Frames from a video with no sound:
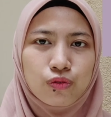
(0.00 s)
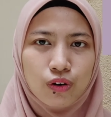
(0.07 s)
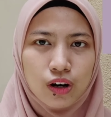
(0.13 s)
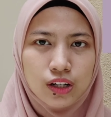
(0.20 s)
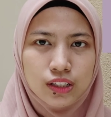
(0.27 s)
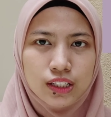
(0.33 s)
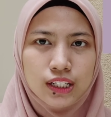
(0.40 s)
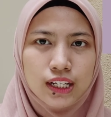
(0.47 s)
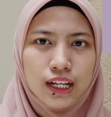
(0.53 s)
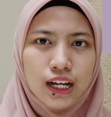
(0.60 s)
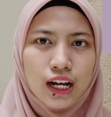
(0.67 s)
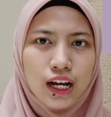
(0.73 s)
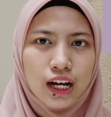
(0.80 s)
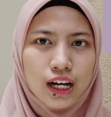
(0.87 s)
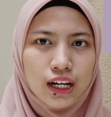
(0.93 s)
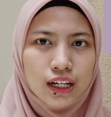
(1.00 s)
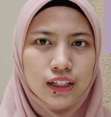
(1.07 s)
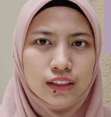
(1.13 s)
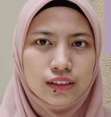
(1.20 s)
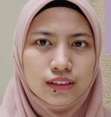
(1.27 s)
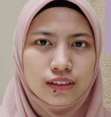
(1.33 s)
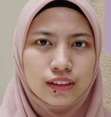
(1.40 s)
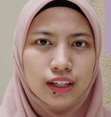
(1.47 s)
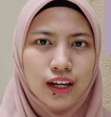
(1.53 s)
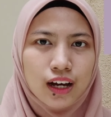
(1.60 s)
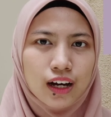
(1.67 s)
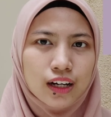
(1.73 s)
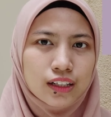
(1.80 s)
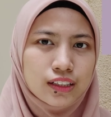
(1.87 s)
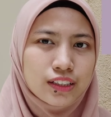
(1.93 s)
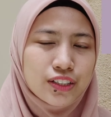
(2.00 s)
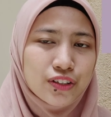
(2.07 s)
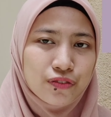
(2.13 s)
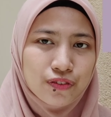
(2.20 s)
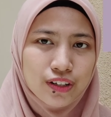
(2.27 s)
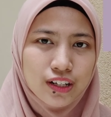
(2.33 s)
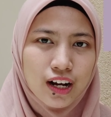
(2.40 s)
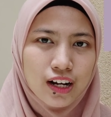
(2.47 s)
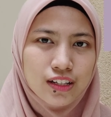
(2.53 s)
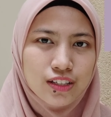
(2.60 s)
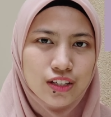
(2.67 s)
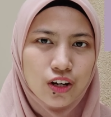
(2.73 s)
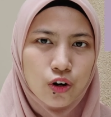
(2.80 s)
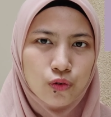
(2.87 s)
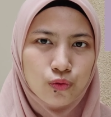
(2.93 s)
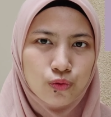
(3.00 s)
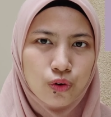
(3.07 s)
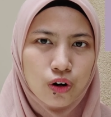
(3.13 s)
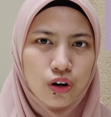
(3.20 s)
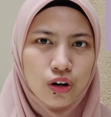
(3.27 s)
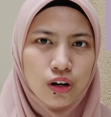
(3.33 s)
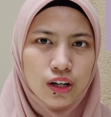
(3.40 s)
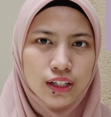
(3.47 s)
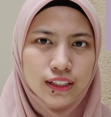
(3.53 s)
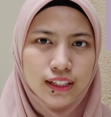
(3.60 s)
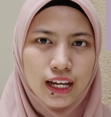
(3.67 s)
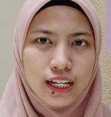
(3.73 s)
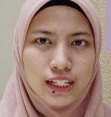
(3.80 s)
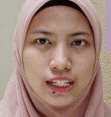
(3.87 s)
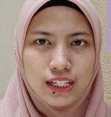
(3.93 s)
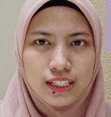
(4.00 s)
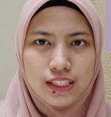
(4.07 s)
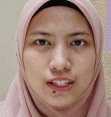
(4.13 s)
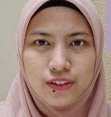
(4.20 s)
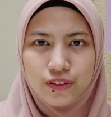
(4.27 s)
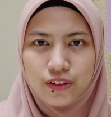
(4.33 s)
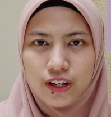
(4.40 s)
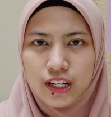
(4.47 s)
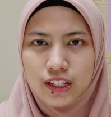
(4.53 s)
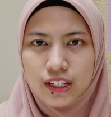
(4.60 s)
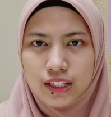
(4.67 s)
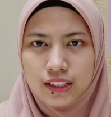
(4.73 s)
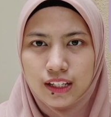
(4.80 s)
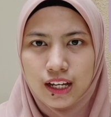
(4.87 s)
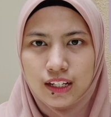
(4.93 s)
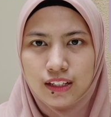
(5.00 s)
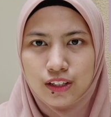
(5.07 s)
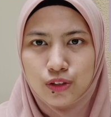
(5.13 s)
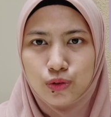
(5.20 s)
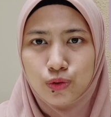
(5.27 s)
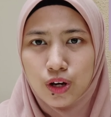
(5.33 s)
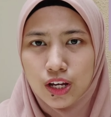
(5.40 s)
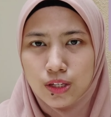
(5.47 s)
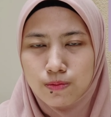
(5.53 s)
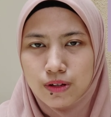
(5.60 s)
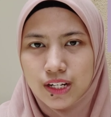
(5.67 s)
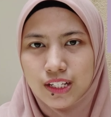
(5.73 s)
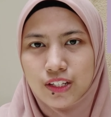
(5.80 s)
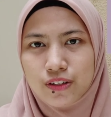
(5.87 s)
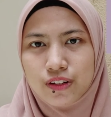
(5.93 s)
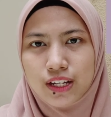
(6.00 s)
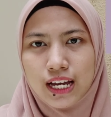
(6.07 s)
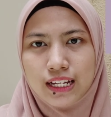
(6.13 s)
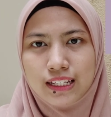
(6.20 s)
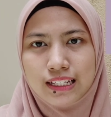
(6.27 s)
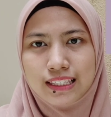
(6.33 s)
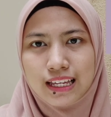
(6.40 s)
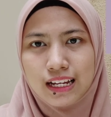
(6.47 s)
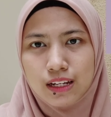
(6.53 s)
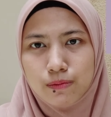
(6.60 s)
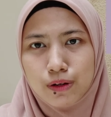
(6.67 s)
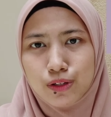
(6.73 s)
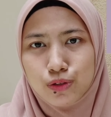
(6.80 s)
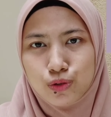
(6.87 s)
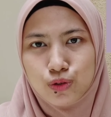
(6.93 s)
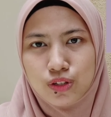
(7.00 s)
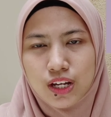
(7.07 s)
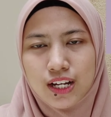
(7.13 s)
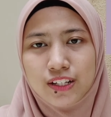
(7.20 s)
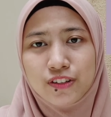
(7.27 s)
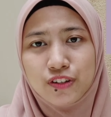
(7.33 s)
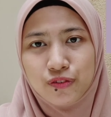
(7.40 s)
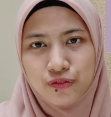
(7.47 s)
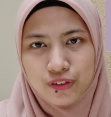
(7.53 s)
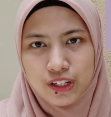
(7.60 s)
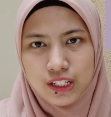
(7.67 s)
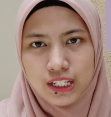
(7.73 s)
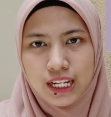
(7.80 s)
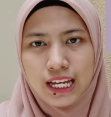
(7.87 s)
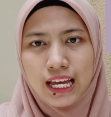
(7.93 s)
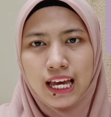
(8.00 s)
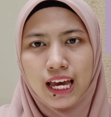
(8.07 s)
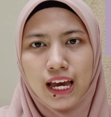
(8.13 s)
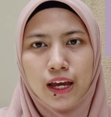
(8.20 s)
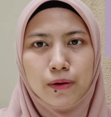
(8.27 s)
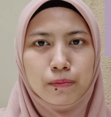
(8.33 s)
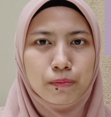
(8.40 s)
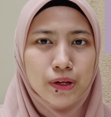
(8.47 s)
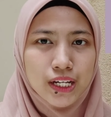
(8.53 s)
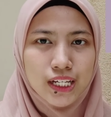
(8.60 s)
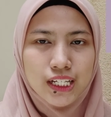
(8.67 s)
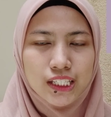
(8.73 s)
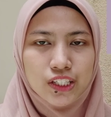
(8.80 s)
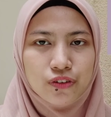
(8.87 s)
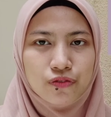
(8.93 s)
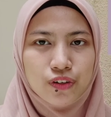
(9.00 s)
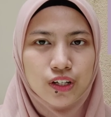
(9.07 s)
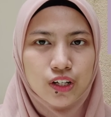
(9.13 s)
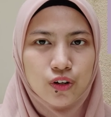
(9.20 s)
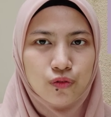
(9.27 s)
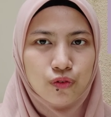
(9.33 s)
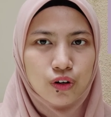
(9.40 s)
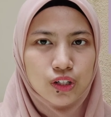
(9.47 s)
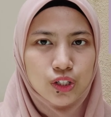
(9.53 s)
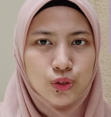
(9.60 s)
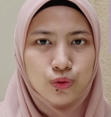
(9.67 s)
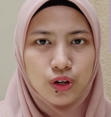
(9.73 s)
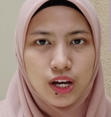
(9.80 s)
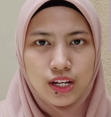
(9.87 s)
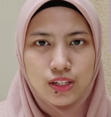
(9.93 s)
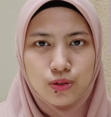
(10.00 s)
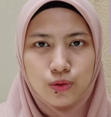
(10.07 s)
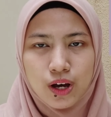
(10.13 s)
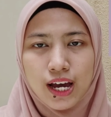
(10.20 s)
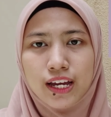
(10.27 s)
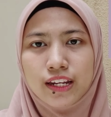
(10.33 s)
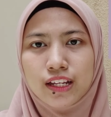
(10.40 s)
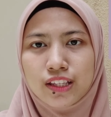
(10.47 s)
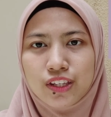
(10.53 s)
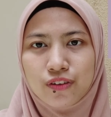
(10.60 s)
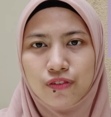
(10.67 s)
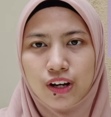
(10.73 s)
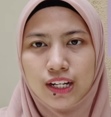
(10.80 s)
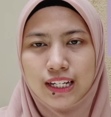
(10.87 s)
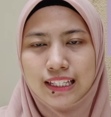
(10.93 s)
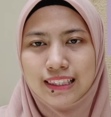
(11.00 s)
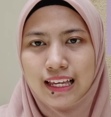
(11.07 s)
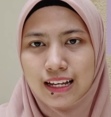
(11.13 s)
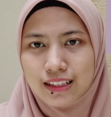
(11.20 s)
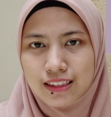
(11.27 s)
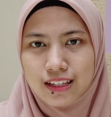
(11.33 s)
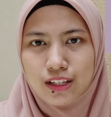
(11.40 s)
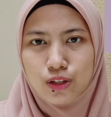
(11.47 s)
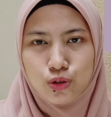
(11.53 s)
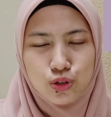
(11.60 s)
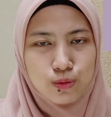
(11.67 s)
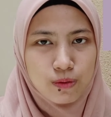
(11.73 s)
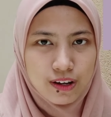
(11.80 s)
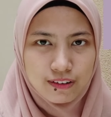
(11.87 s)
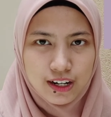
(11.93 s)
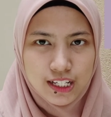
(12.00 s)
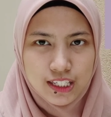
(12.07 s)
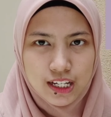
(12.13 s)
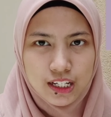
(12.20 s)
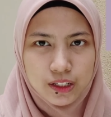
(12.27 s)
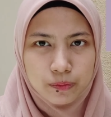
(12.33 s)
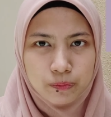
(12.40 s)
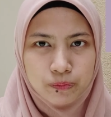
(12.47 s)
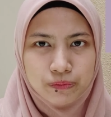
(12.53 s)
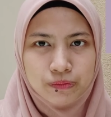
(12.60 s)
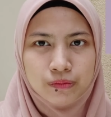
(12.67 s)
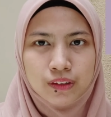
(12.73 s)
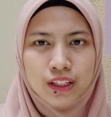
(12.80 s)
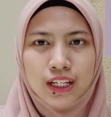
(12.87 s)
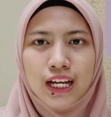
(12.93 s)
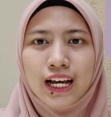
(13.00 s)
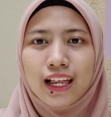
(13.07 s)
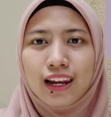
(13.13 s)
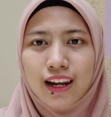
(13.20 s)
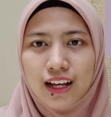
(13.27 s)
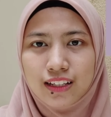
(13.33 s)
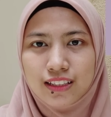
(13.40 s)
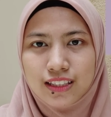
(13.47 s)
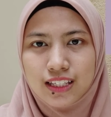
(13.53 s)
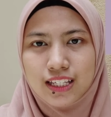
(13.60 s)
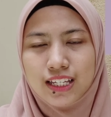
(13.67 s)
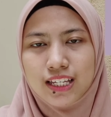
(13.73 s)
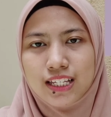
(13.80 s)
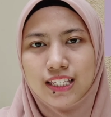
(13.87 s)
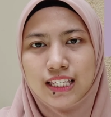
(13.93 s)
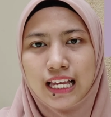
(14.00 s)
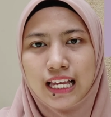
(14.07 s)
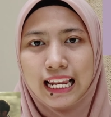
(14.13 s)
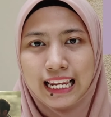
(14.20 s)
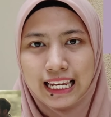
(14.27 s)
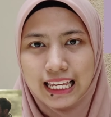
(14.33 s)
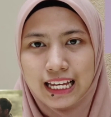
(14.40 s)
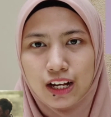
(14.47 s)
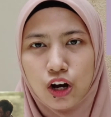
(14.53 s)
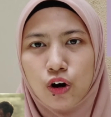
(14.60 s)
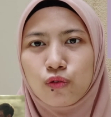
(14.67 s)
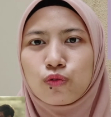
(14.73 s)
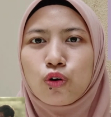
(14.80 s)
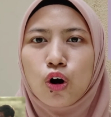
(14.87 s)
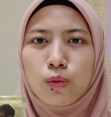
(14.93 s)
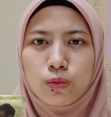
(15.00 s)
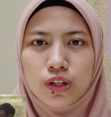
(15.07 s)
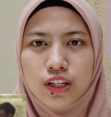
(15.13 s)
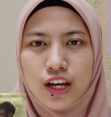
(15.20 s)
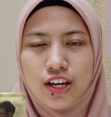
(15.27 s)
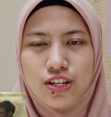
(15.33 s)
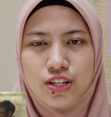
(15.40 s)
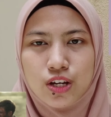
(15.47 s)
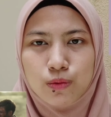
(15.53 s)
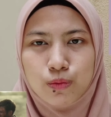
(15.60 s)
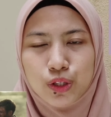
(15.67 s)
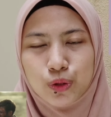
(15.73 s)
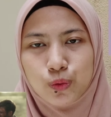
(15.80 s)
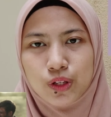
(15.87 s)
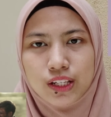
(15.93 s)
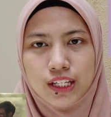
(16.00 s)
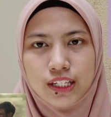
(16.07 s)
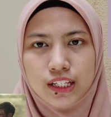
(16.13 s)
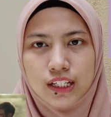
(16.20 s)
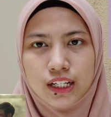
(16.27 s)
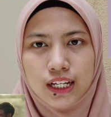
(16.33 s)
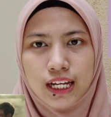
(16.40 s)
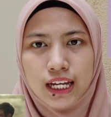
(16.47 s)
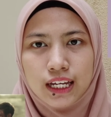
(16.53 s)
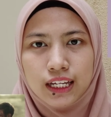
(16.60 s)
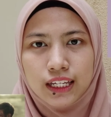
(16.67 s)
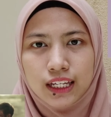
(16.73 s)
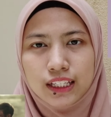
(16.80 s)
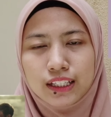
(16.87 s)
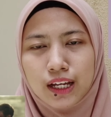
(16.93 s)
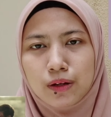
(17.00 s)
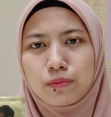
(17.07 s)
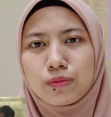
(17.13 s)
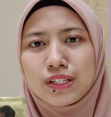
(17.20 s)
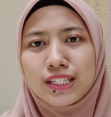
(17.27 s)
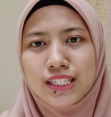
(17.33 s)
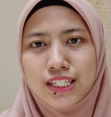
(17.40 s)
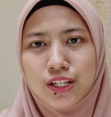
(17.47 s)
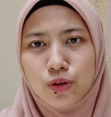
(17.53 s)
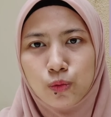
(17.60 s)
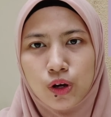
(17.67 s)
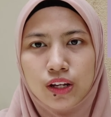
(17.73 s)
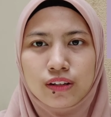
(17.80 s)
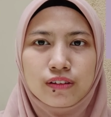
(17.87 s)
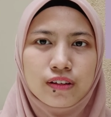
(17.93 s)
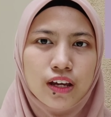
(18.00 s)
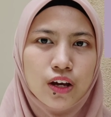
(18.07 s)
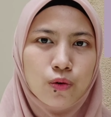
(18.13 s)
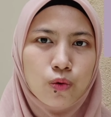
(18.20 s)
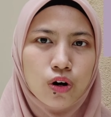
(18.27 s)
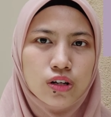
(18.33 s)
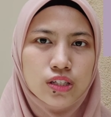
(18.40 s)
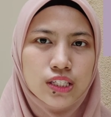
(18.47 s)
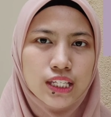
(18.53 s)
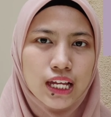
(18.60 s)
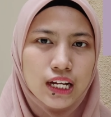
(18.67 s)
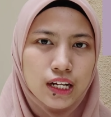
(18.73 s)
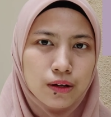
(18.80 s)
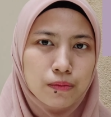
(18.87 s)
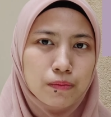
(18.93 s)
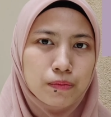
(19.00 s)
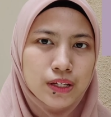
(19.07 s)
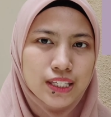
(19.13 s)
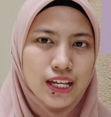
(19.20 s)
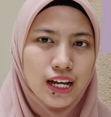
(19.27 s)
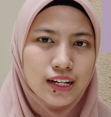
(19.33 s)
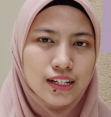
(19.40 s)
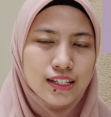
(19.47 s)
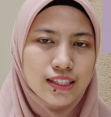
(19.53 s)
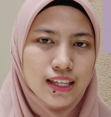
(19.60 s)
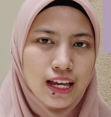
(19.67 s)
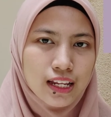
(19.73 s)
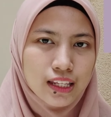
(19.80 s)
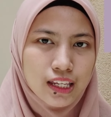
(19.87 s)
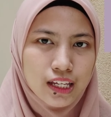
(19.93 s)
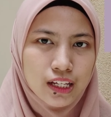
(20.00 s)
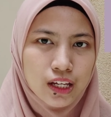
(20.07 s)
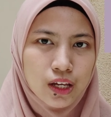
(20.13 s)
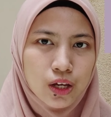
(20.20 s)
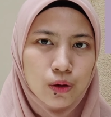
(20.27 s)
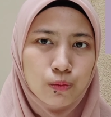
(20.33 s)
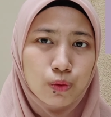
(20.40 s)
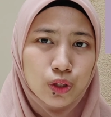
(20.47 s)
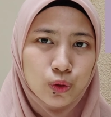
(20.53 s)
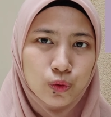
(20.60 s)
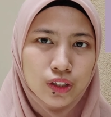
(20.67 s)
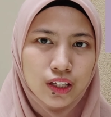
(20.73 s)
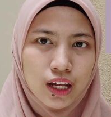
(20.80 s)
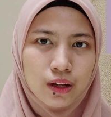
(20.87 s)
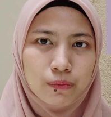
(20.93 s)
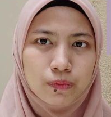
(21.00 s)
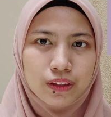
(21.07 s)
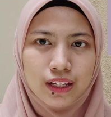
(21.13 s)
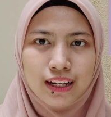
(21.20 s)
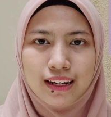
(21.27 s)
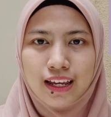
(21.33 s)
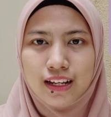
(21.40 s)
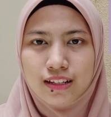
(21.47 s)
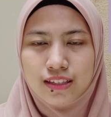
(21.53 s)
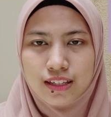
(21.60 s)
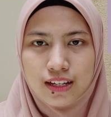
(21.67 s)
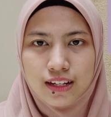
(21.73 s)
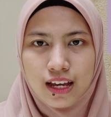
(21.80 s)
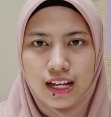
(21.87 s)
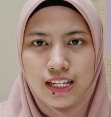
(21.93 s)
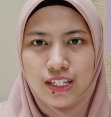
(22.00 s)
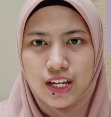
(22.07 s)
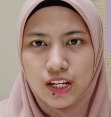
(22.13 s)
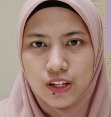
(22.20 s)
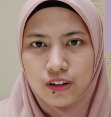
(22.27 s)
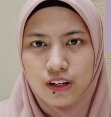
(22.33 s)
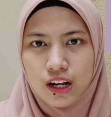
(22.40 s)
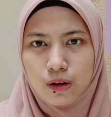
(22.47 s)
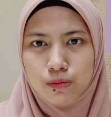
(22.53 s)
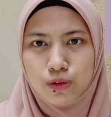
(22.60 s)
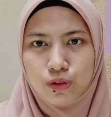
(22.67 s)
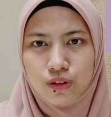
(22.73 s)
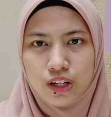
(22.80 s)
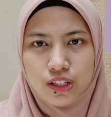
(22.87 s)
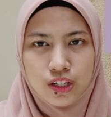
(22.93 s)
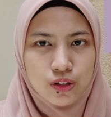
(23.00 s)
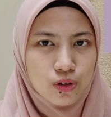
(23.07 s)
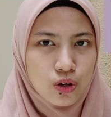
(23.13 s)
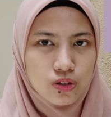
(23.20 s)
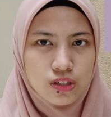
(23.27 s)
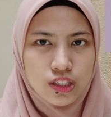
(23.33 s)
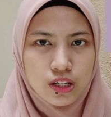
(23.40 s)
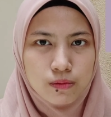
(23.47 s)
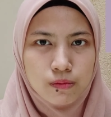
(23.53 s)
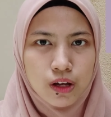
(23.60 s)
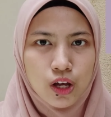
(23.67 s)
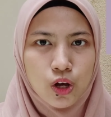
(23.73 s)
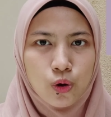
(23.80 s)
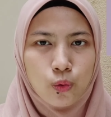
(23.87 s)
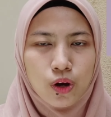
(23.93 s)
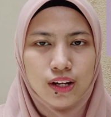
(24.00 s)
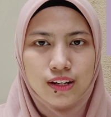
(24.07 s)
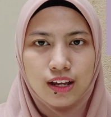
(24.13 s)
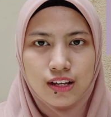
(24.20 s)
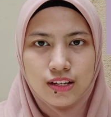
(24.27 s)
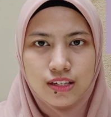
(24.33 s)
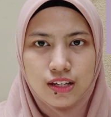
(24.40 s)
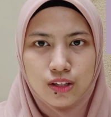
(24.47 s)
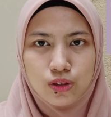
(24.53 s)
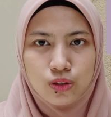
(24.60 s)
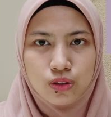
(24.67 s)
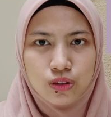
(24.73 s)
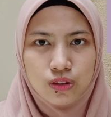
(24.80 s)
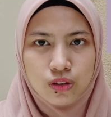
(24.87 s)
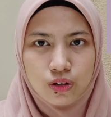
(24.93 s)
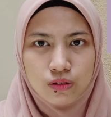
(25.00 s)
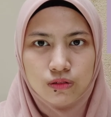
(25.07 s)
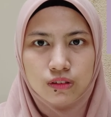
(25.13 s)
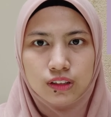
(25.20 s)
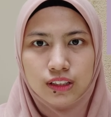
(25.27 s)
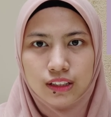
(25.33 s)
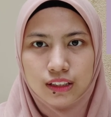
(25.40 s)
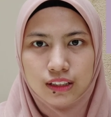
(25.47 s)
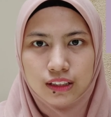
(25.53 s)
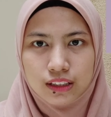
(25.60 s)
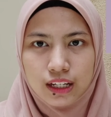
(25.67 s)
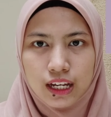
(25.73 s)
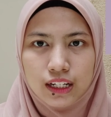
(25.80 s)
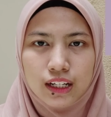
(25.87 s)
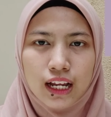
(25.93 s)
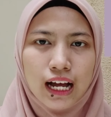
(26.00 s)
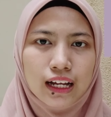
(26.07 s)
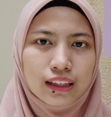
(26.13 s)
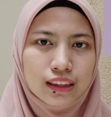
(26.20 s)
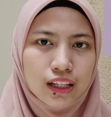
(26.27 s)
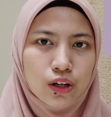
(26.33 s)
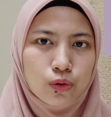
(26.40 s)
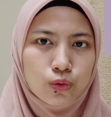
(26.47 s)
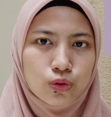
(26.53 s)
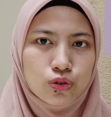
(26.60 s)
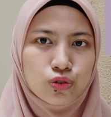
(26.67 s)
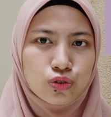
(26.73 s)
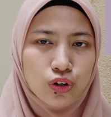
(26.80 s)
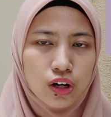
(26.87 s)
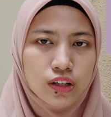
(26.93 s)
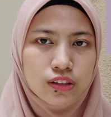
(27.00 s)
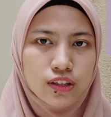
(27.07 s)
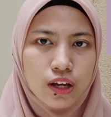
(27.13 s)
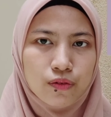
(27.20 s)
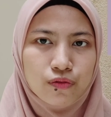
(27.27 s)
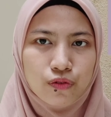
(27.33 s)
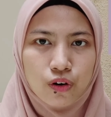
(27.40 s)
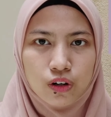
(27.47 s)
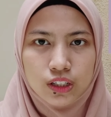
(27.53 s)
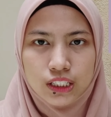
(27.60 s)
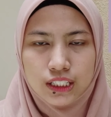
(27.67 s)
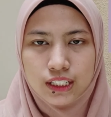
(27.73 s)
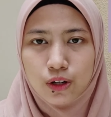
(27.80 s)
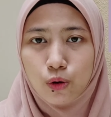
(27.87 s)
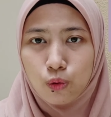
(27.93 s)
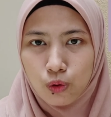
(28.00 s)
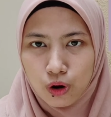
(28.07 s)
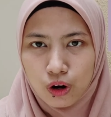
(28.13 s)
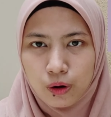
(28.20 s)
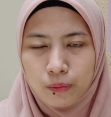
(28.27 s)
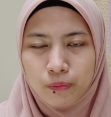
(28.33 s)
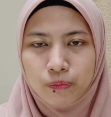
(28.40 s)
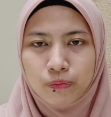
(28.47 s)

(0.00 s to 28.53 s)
Fourth, there are a different culture of war, that is the training that the US military and the Taliban use are different and make it difficult for the US to identify the tactic used by Razan. Lastly is lack of communication between leaders. It can be seen when there was a misunderstanding between Captain Nazer and General Abdul Rashid Dostum when Nazer thought that Atiqah would join them for the war.